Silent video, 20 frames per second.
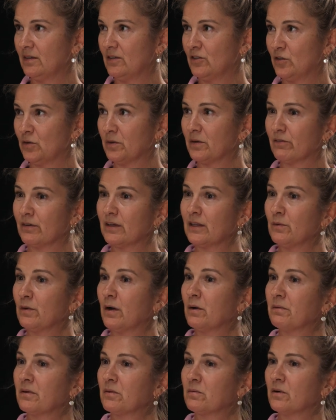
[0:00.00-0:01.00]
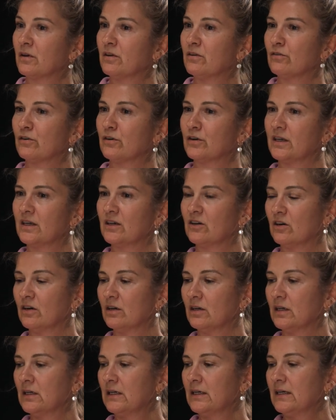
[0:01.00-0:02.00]
doing really well with what you've already
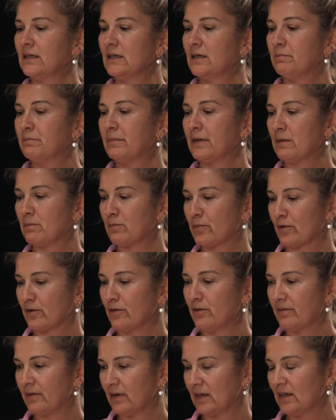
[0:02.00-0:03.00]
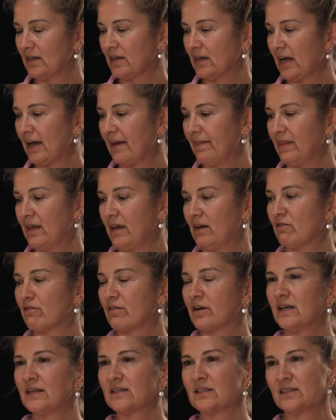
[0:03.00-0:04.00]
got, but improving and then
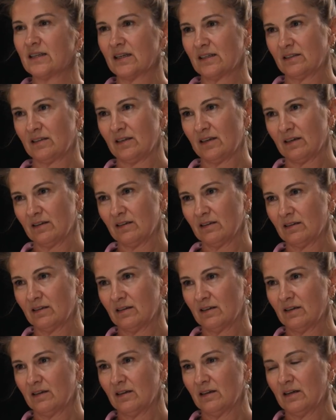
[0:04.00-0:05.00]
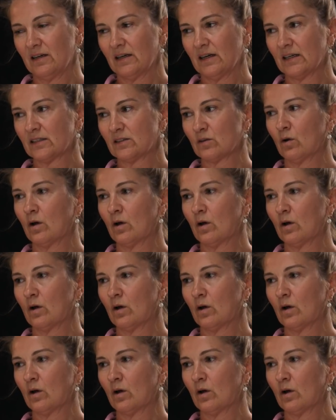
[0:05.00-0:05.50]
reassessing. So